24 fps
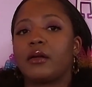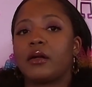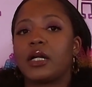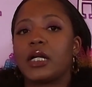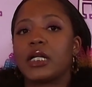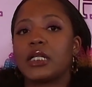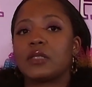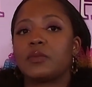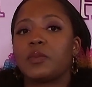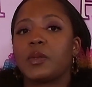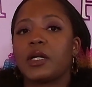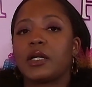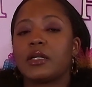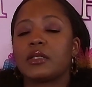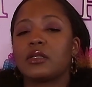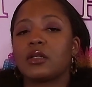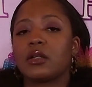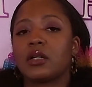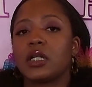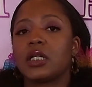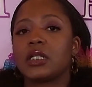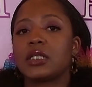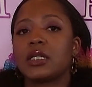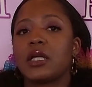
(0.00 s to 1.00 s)
is because they're going
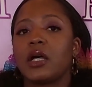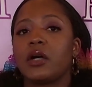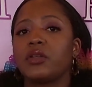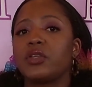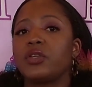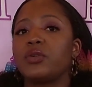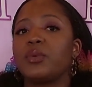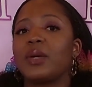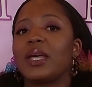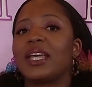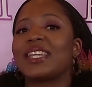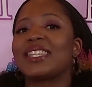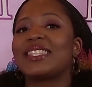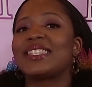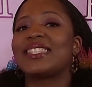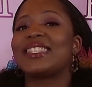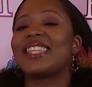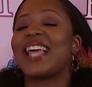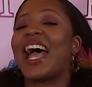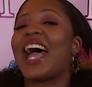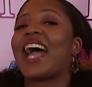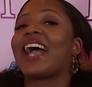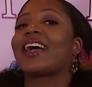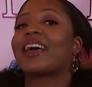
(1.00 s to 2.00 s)
to tell you
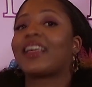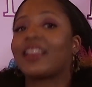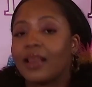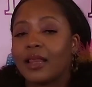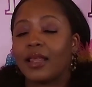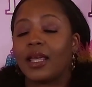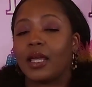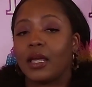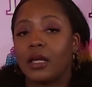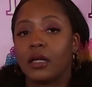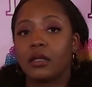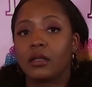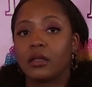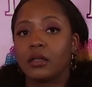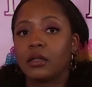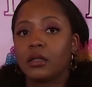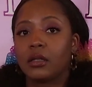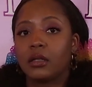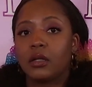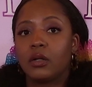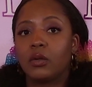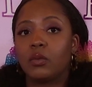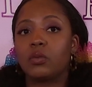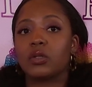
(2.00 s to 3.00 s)
exactly
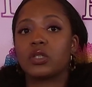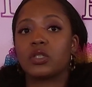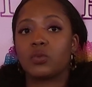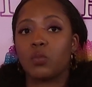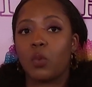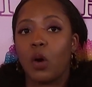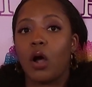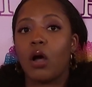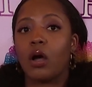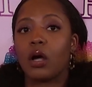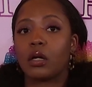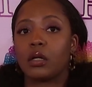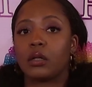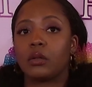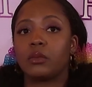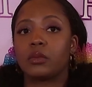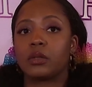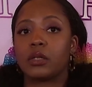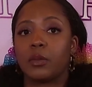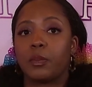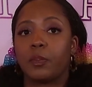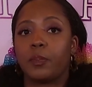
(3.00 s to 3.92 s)
what's wrong with the